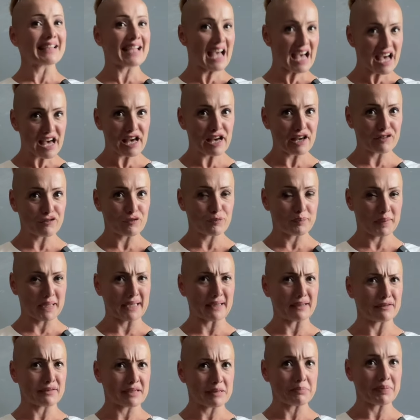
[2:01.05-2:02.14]
have
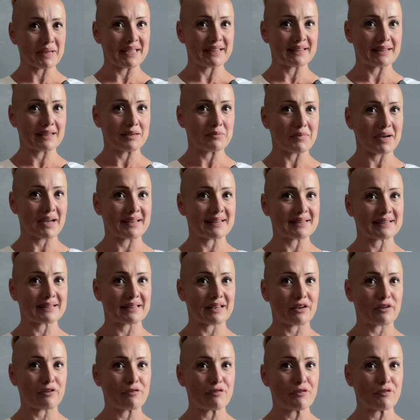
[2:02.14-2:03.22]
been repeating
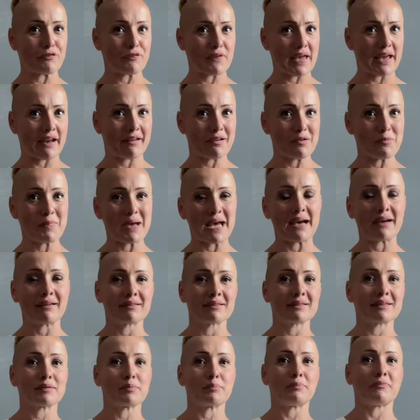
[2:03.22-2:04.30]
myself a fair
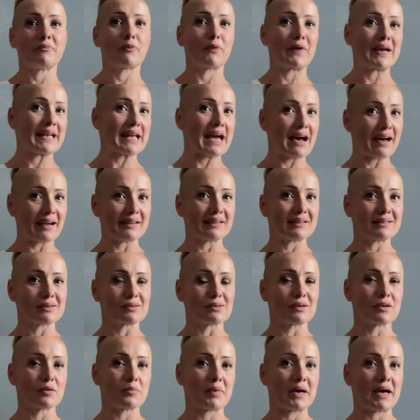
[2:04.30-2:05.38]
amount when I
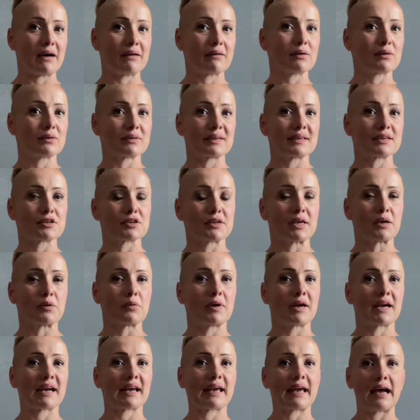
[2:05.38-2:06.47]
talk about conditioning
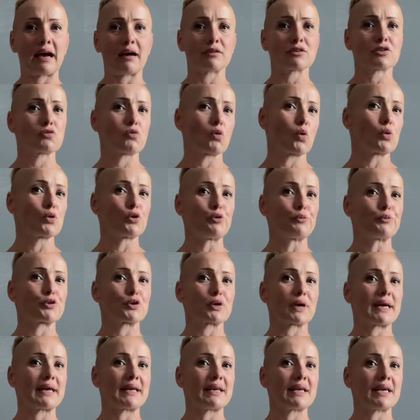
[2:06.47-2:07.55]
workouts, volume
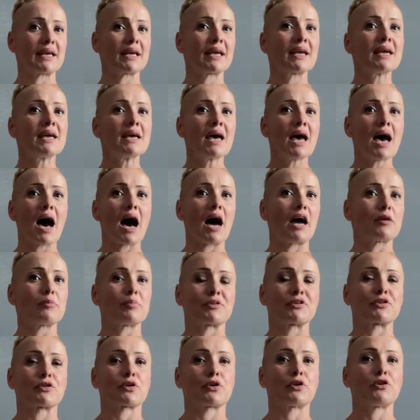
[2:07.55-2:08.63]
training,
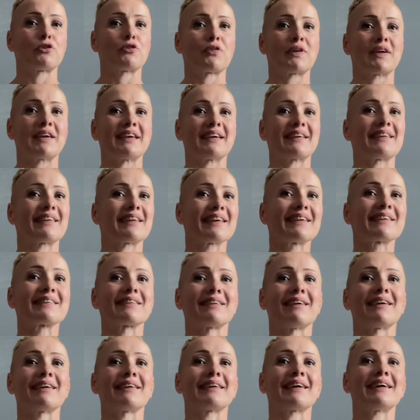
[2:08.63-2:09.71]
hypertrophy and things
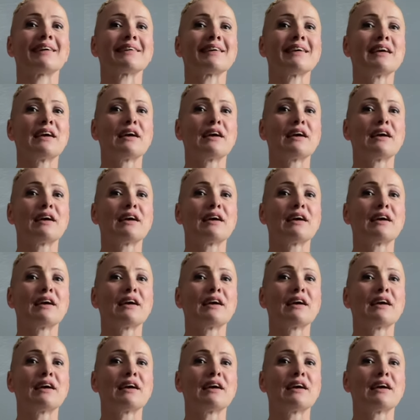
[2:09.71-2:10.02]
like that.